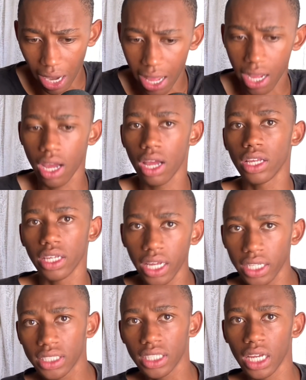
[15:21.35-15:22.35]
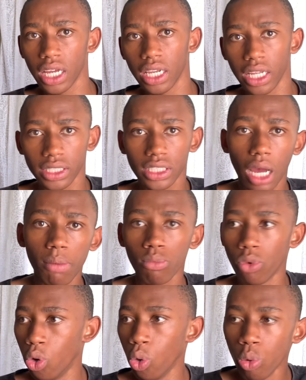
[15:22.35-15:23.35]
Like, yes, there's
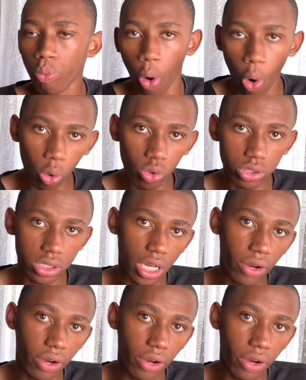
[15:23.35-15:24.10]
some loopholes